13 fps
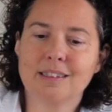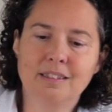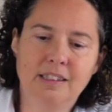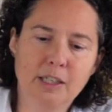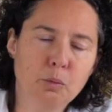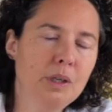
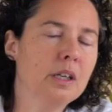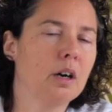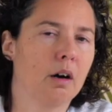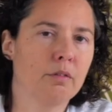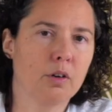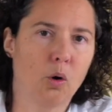did we
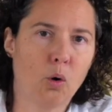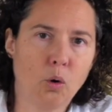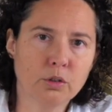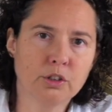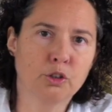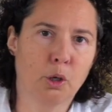cover
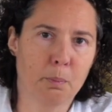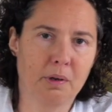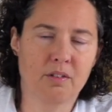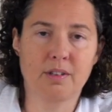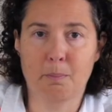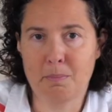all the
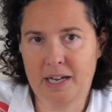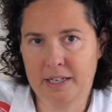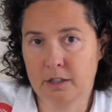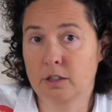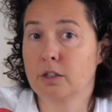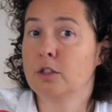topics that
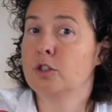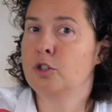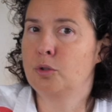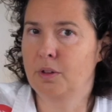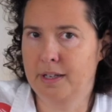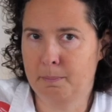matter
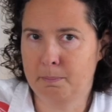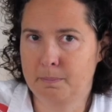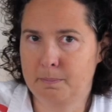to them?